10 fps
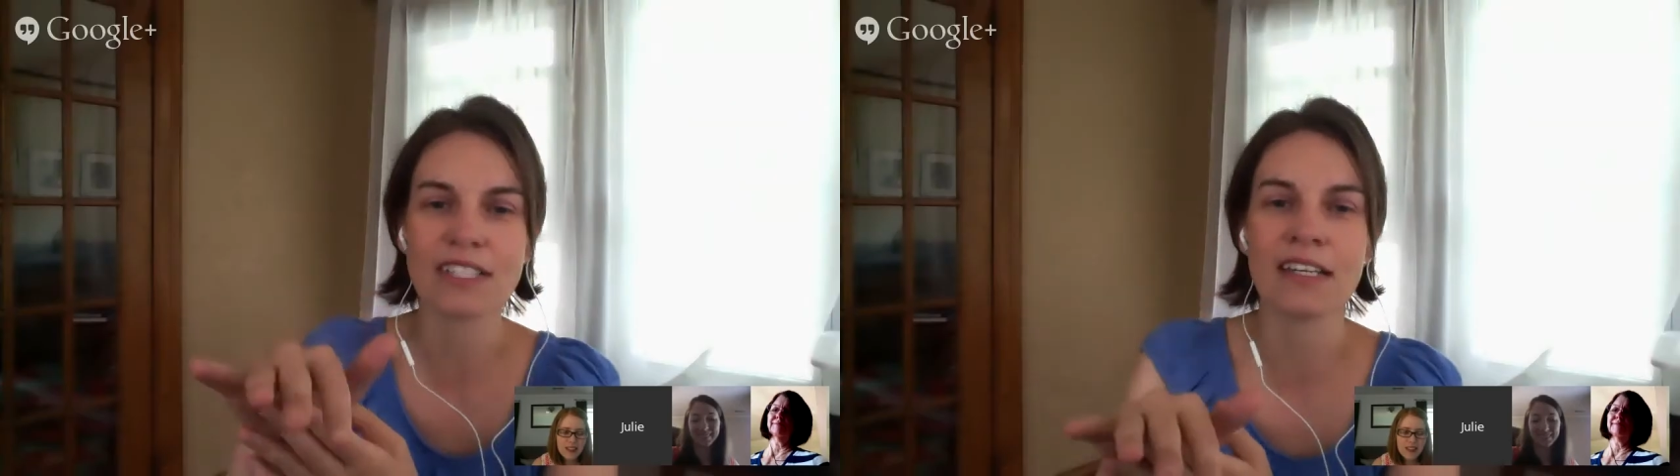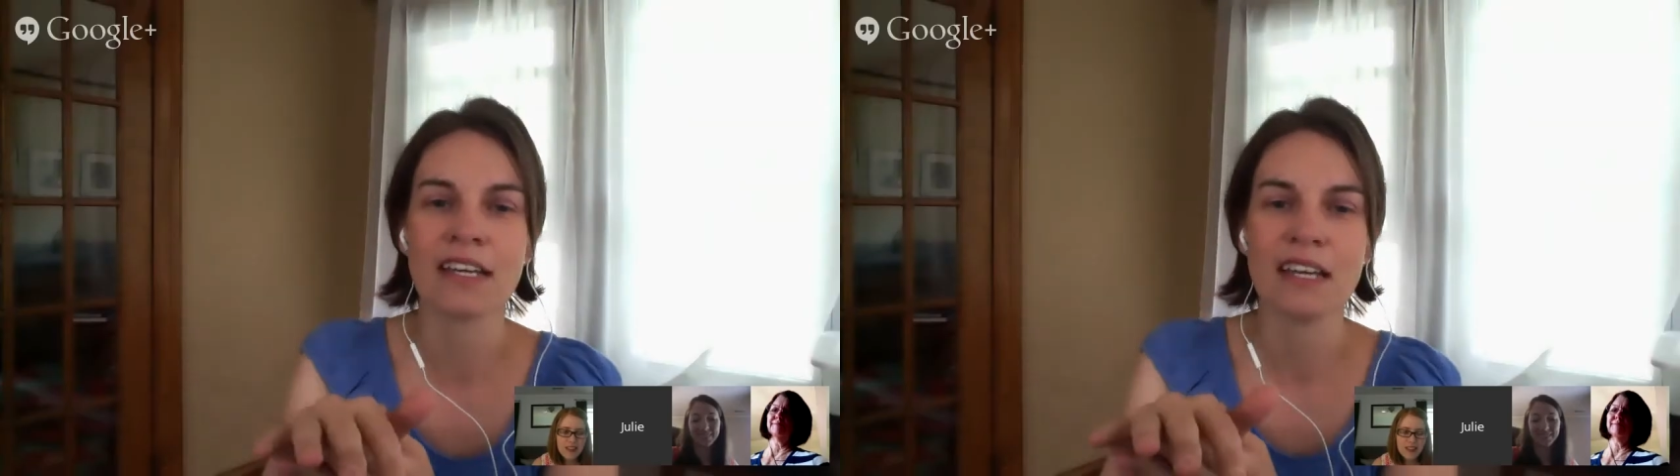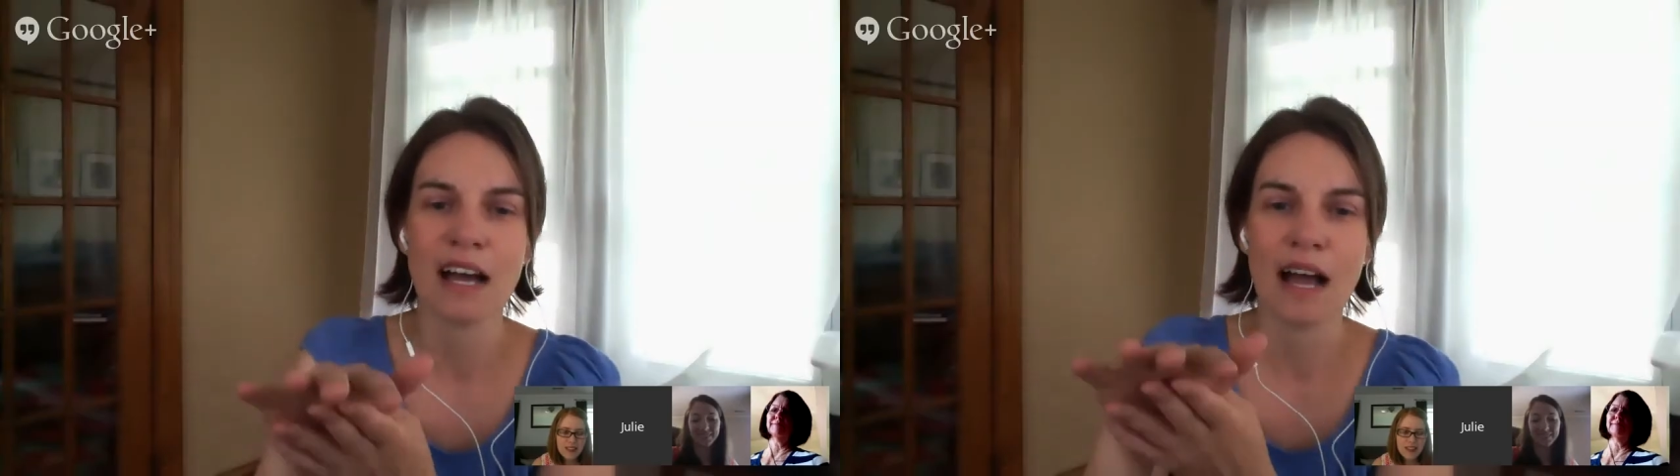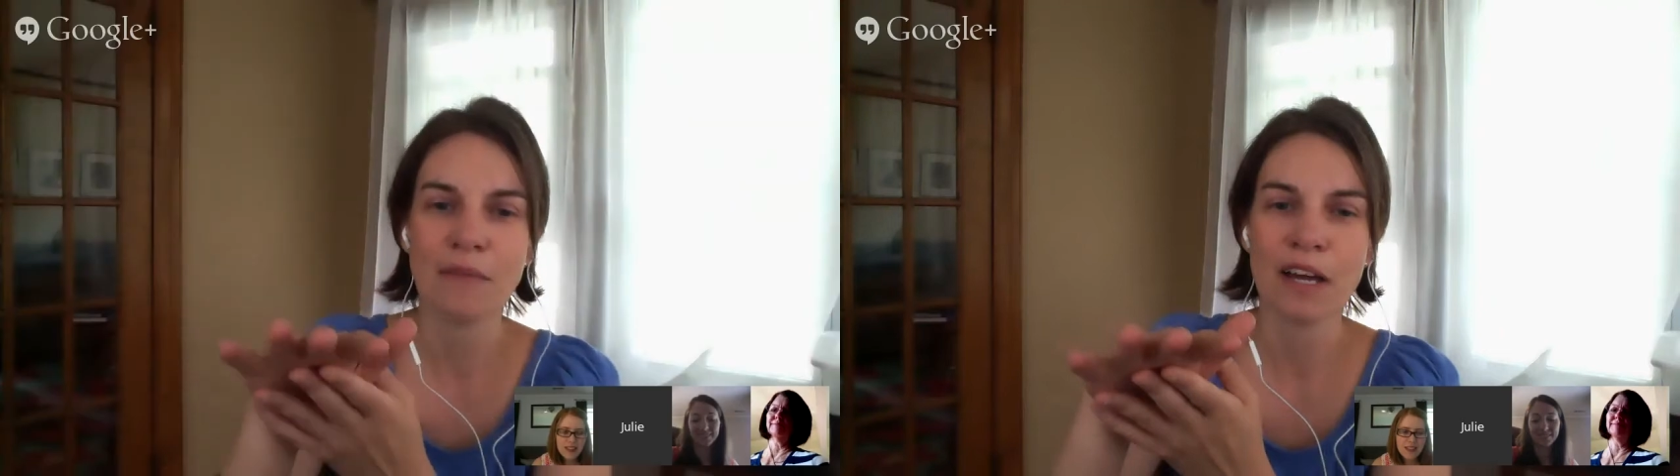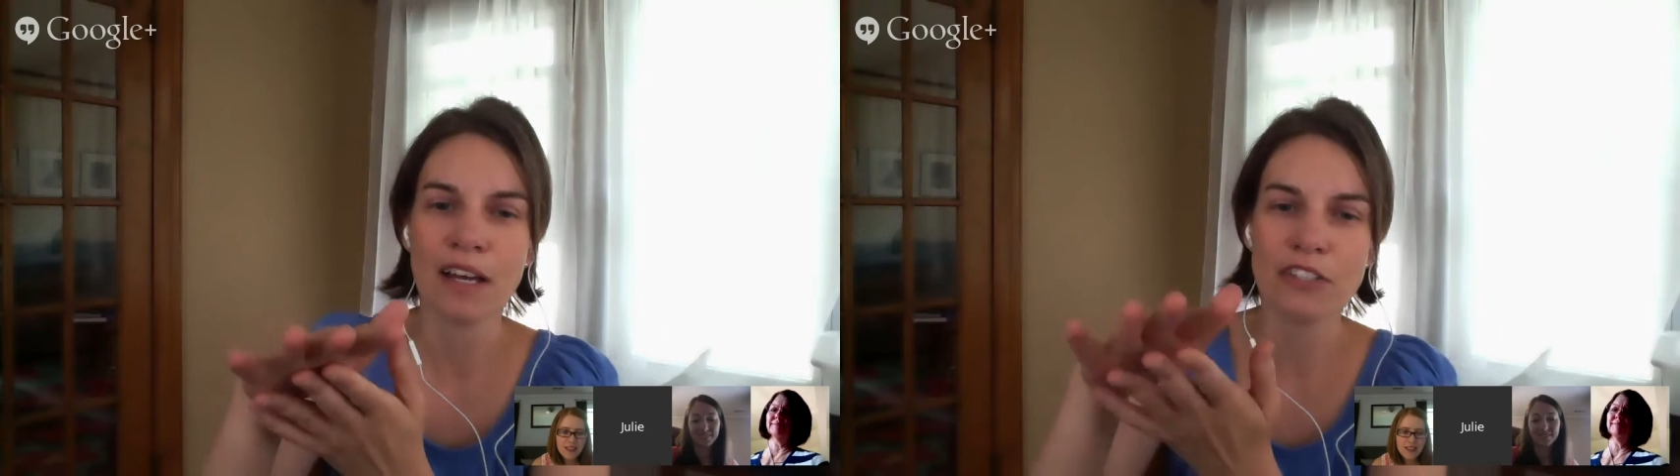And
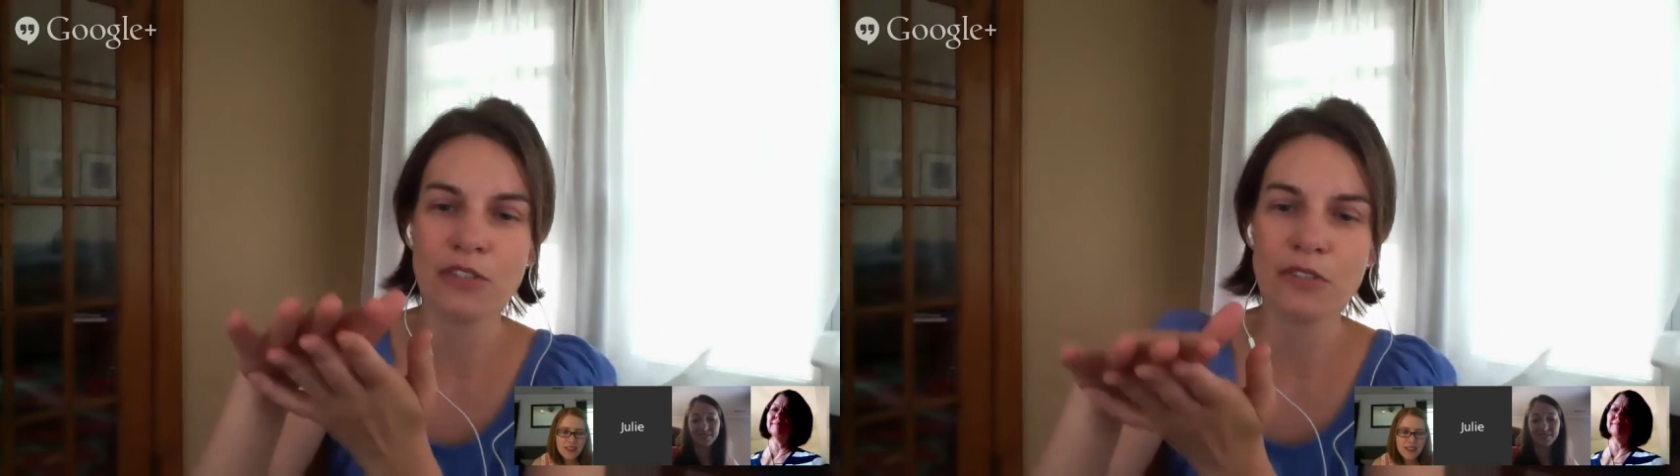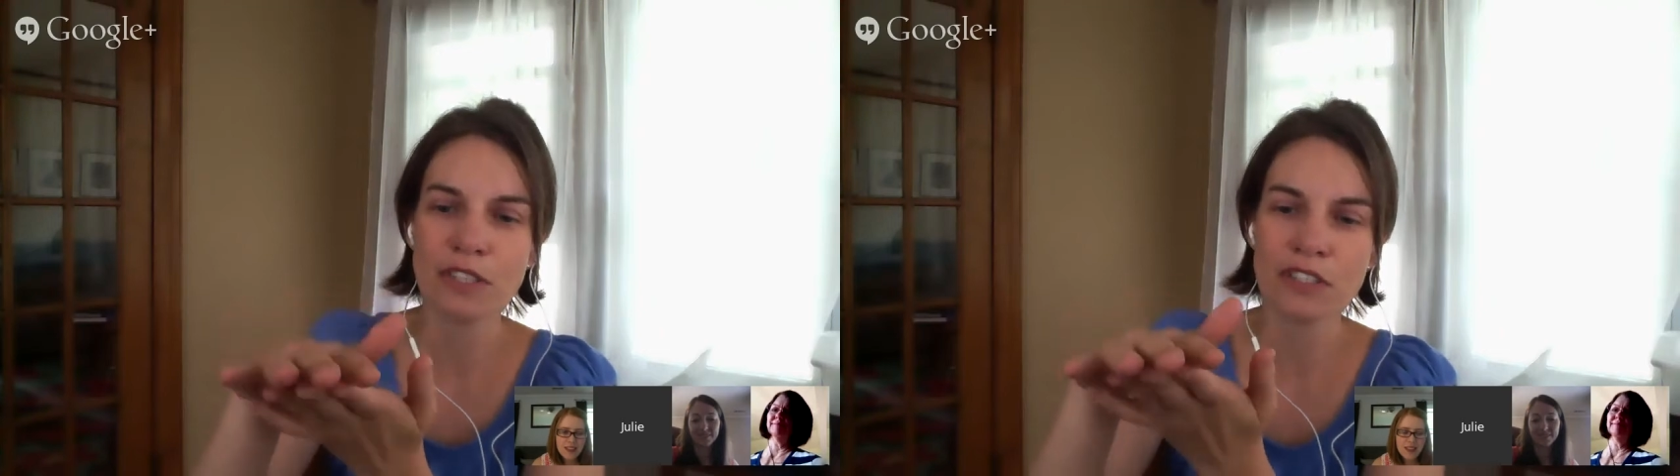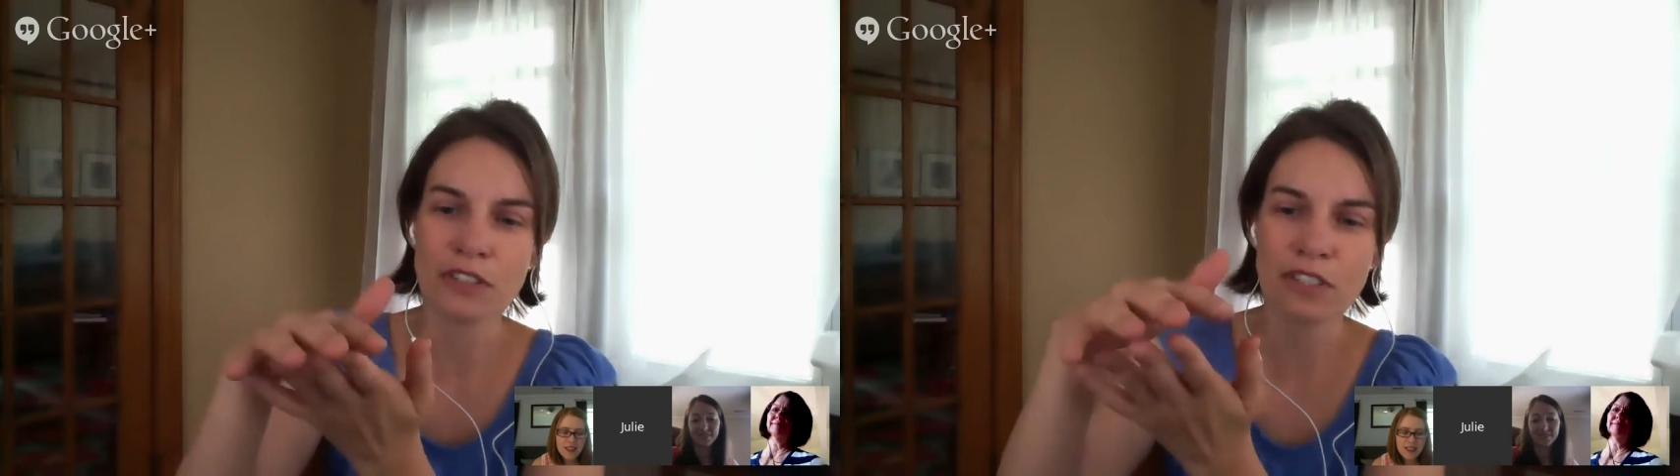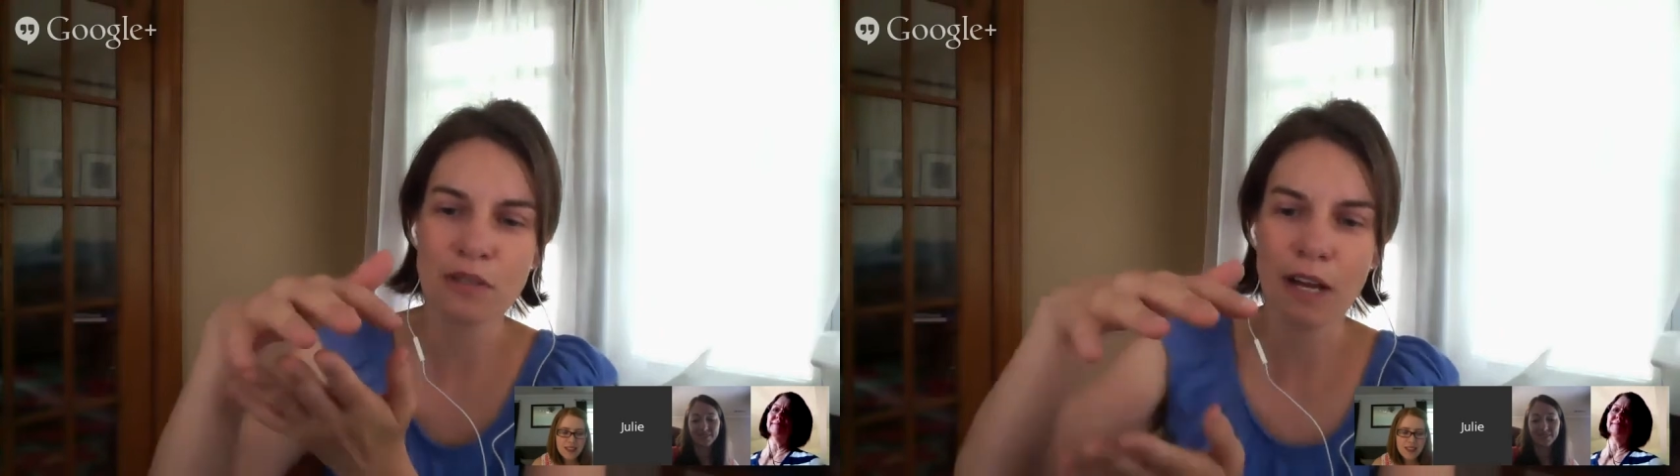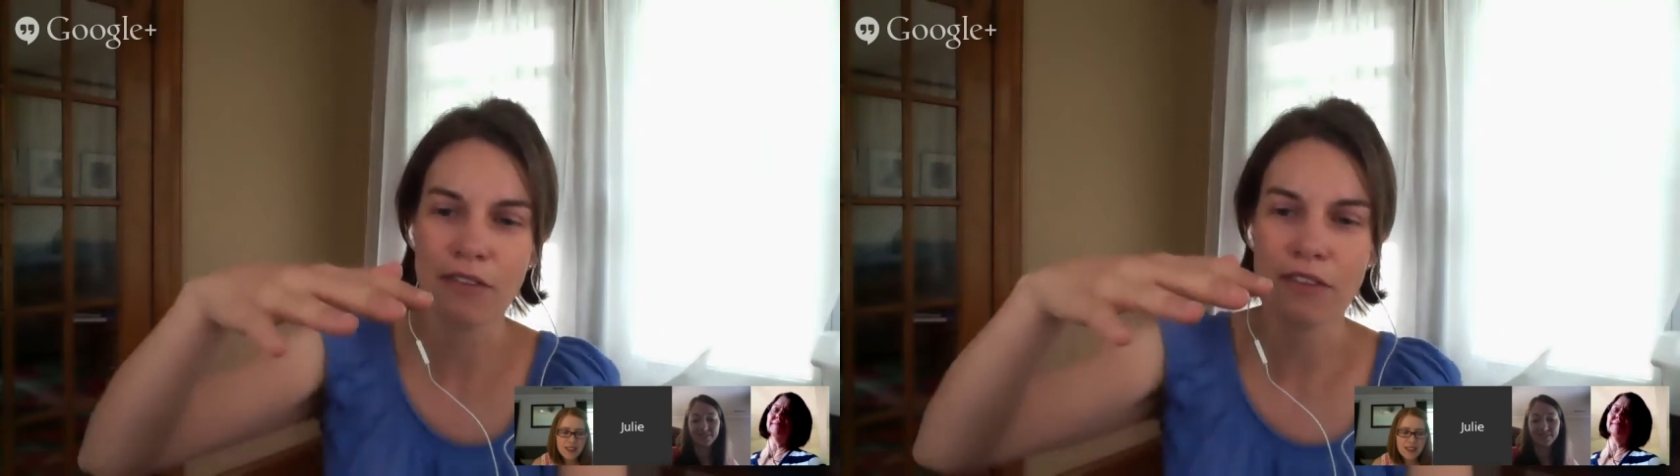I'm not too
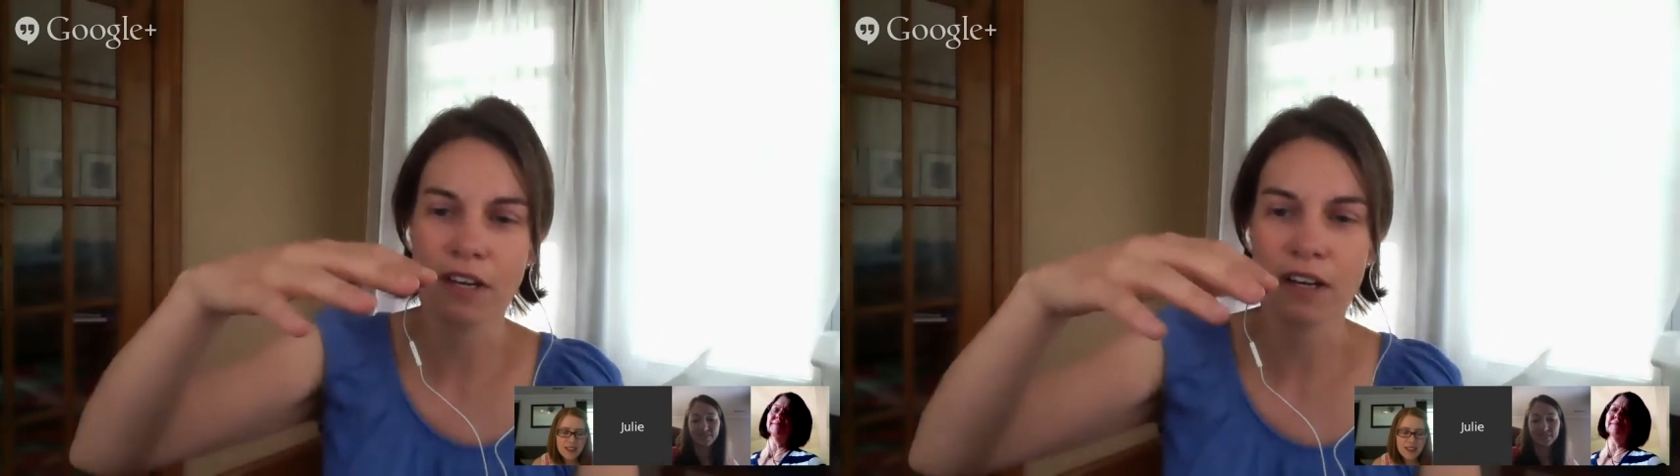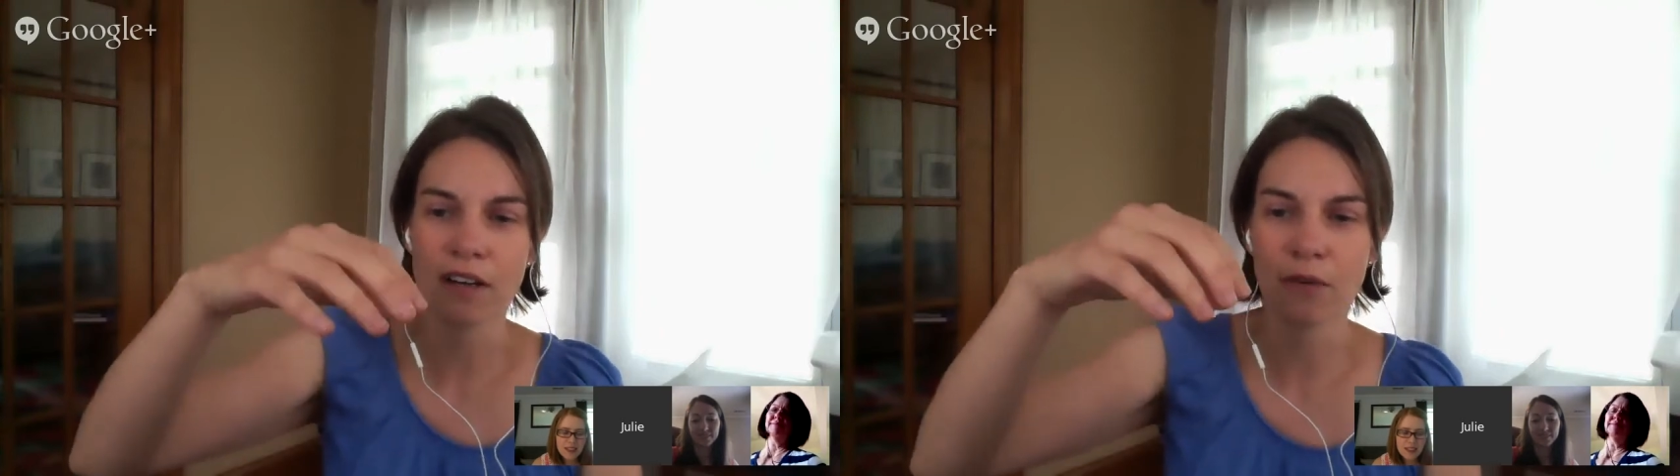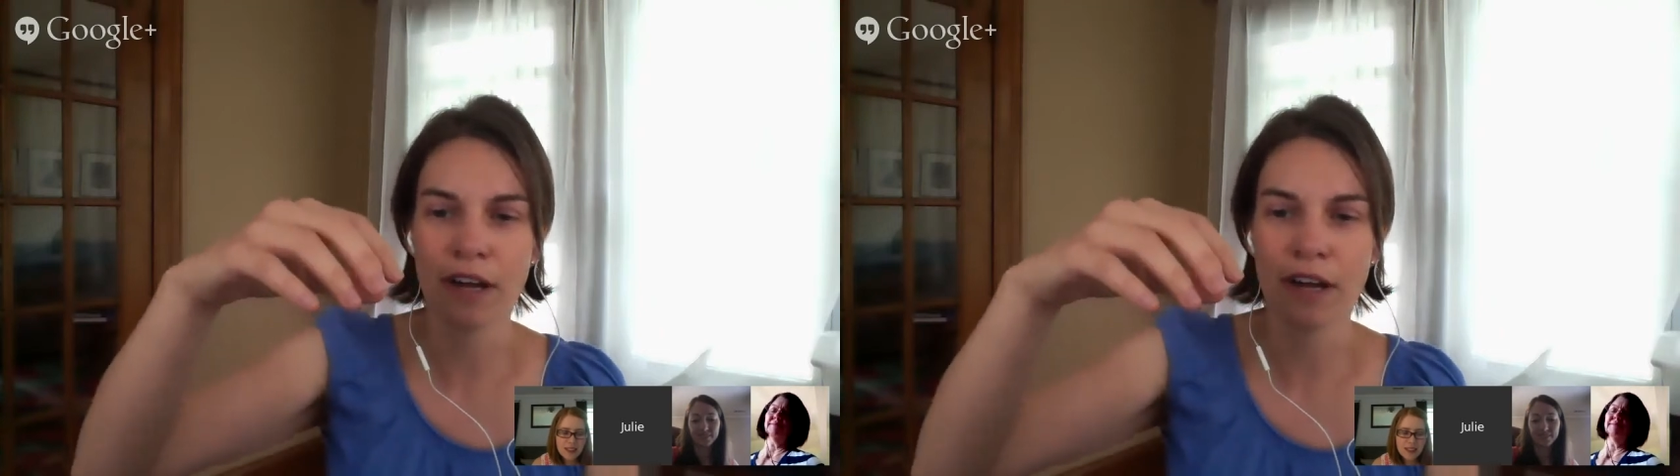concerned about the